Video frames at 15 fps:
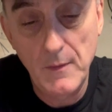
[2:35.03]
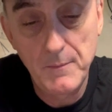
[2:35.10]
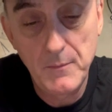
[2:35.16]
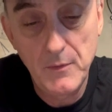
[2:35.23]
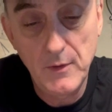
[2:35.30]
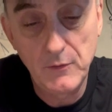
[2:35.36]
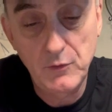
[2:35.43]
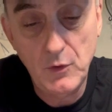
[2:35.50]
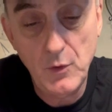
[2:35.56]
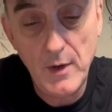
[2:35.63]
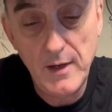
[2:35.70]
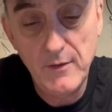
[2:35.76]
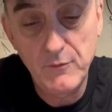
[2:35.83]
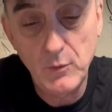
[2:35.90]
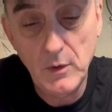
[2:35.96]
This
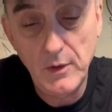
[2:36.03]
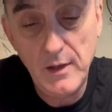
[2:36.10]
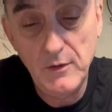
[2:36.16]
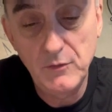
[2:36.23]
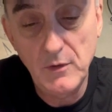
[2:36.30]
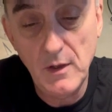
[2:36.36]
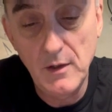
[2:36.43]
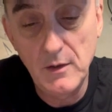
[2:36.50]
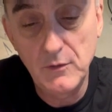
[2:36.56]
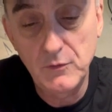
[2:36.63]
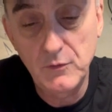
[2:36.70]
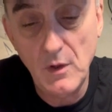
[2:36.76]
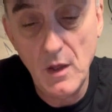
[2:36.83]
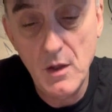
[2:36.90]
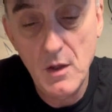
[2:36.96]
creative release
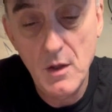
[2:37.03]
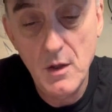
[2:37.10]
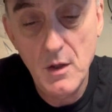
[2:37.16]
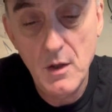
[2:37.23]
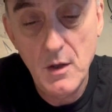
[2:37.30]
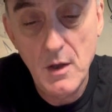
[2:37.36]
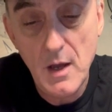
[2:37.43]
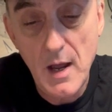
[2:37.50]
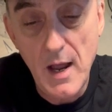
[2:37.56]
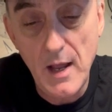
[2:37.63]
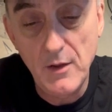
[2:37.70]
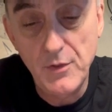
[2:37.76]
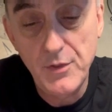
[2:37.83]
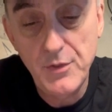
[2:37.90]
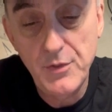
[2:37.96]
is a
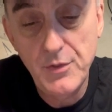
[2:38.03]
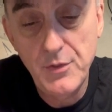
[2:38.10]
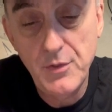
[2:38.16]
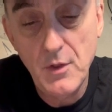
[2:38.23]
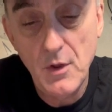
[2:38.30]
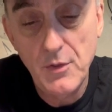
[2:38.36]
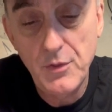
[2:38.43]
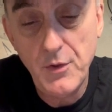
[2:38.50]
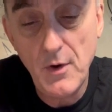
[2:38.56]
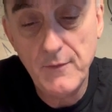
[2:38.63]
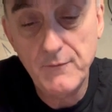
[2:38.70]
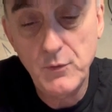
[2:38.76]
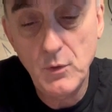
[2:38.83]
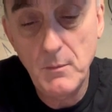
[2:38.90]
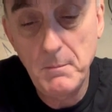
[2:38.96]

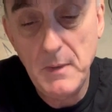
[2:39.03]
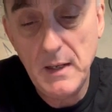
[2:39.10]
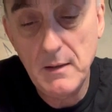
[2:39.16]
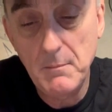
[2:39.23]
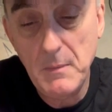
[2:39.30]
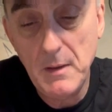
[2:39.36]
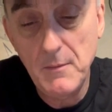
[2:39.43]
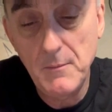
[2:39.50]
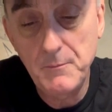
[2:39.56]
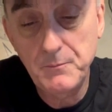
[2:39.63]
thoughtful mingling